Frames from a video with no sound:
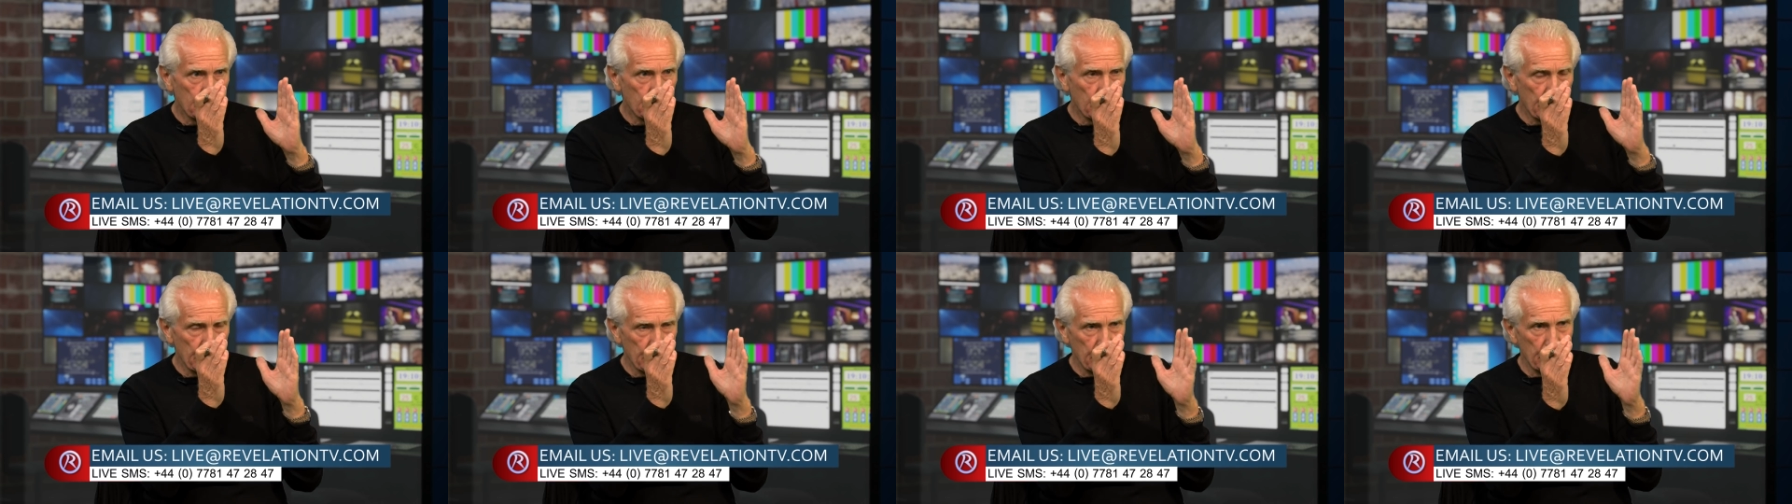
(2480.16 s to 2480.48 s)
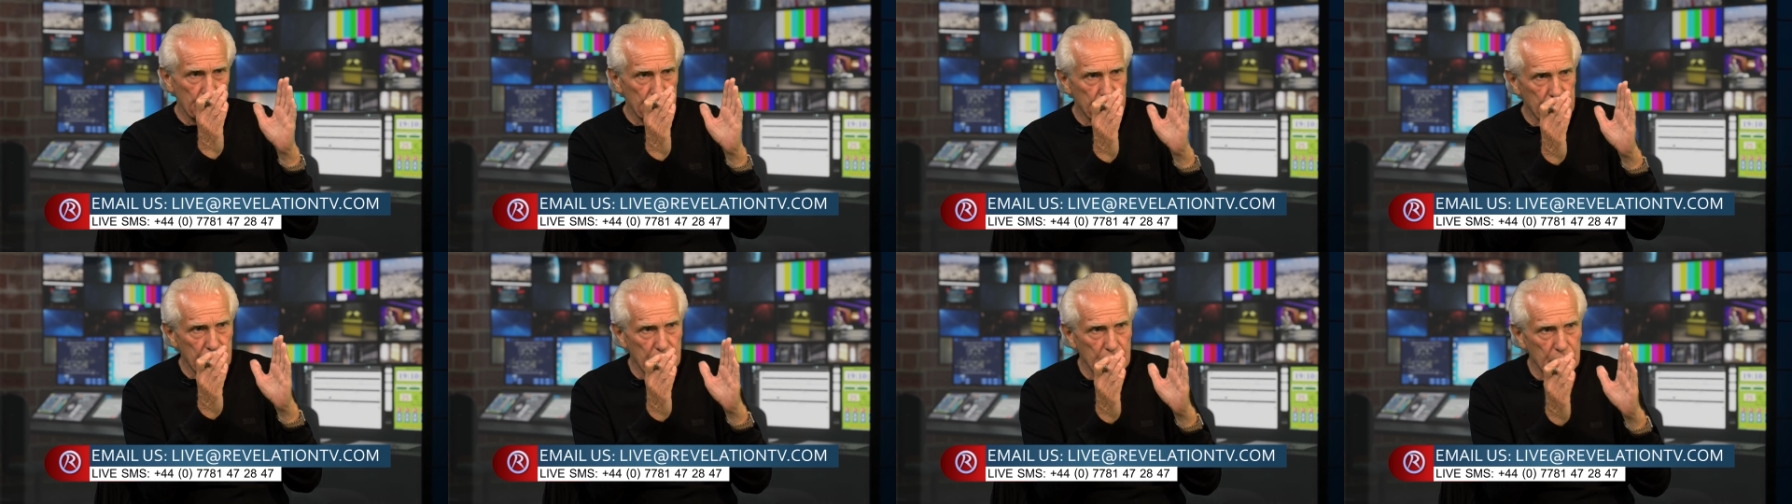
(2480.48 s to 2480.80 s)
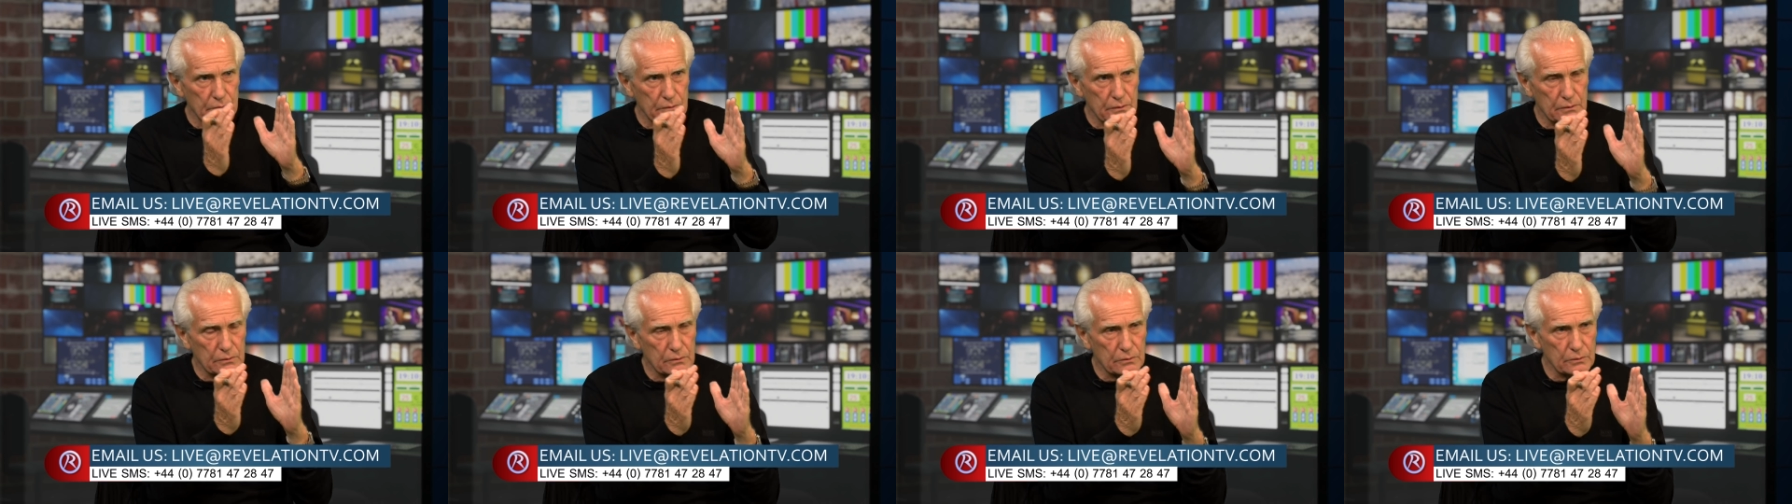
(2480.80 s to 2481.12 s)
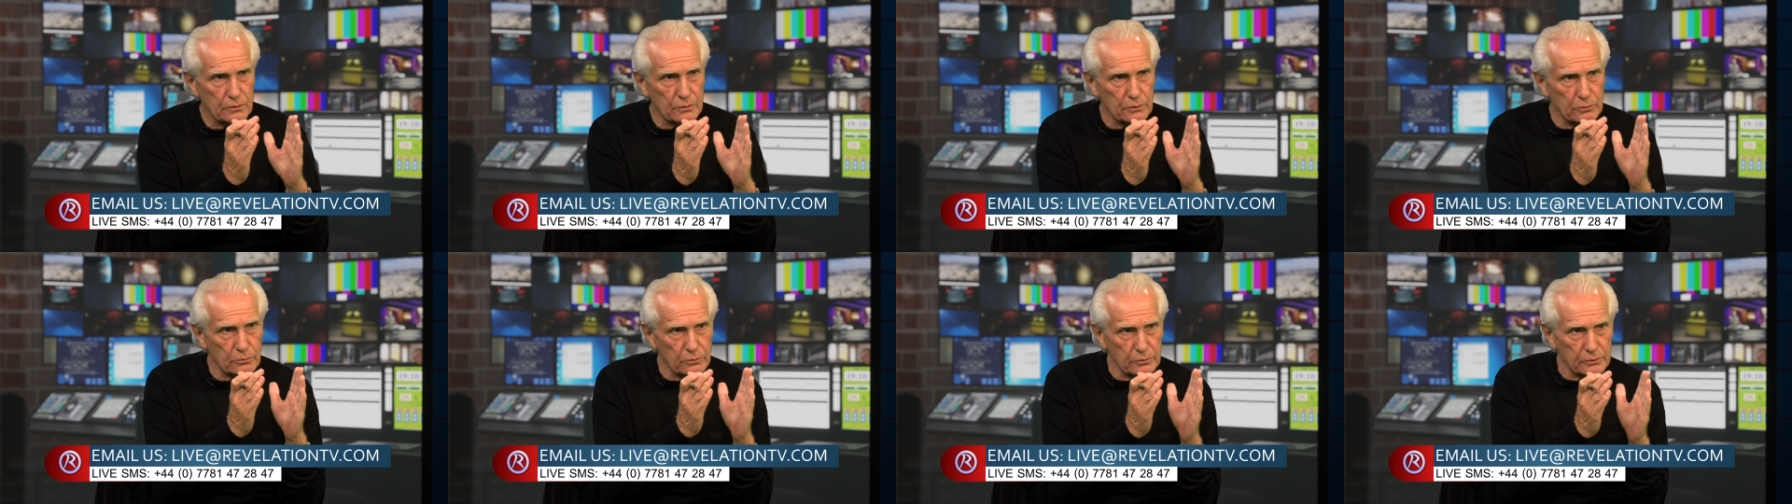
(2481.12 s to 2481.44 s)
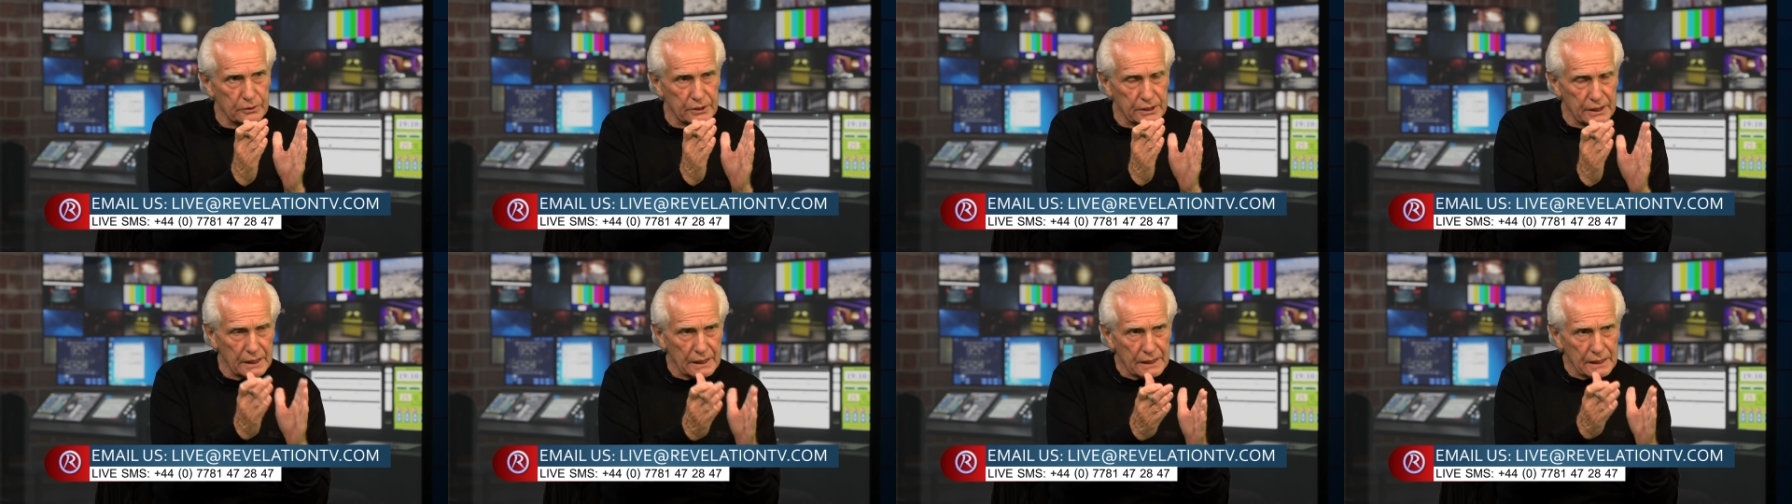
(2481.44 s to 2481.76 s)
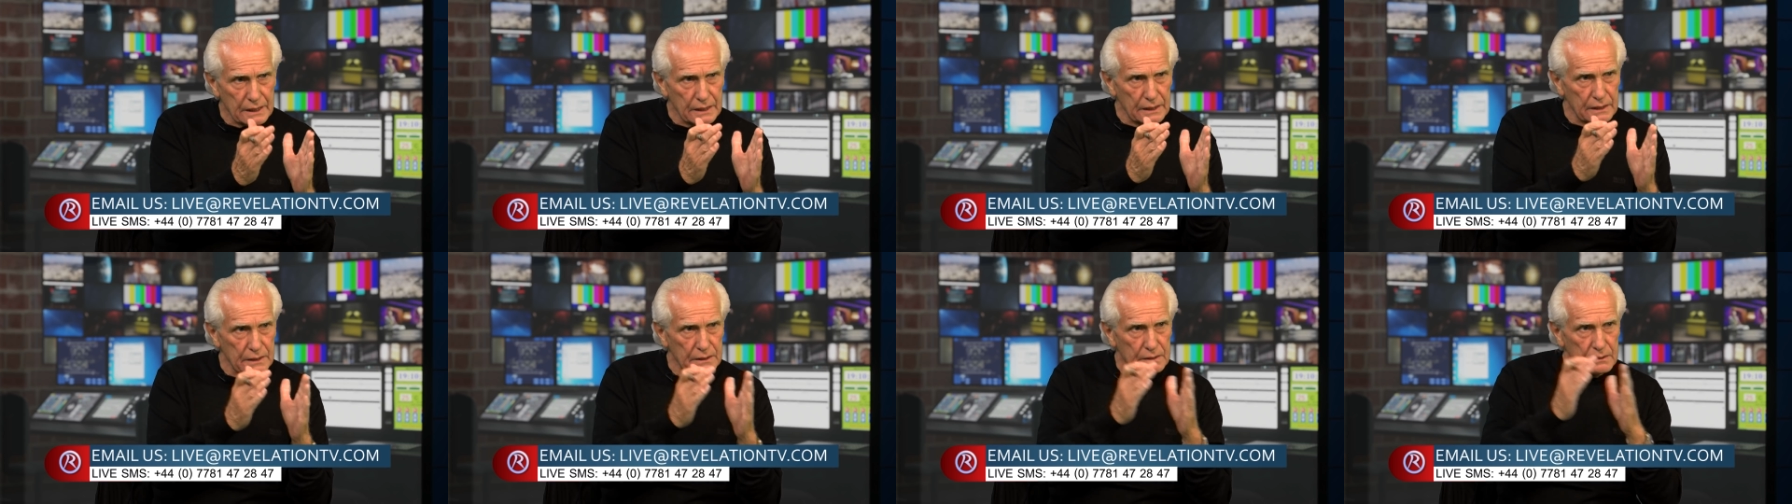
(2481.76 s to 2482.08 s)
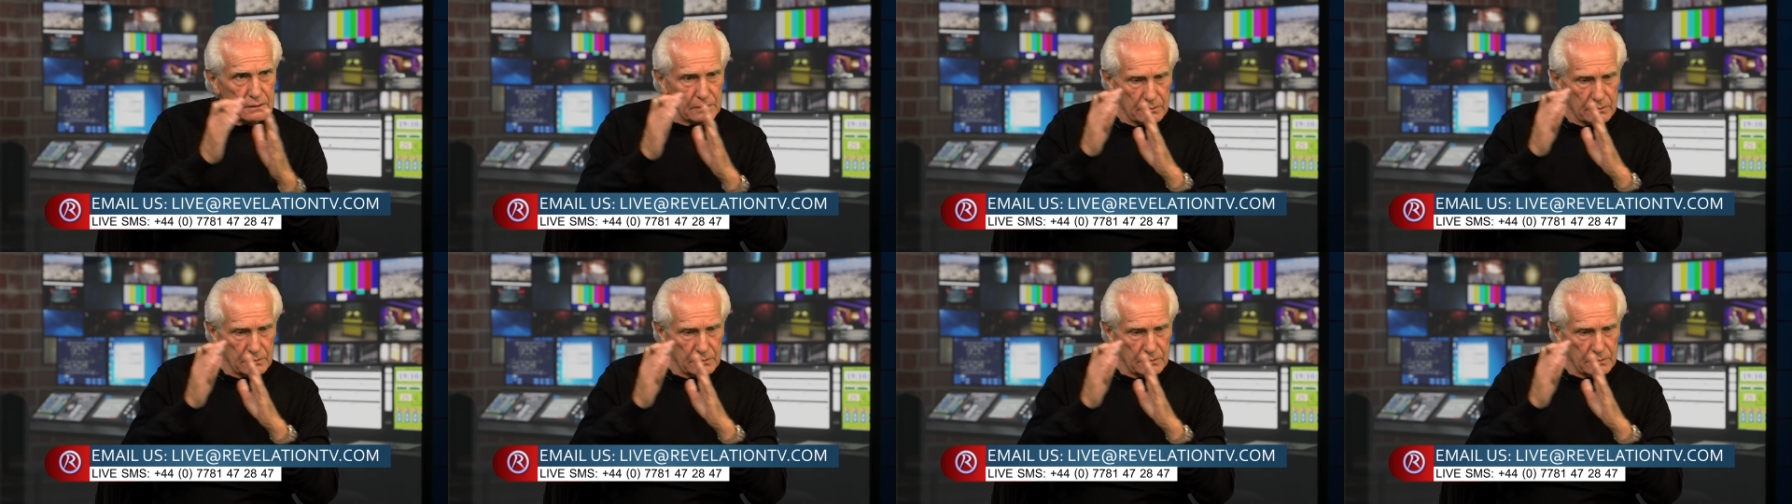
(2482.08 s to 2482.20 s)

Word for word: whether it's in deed,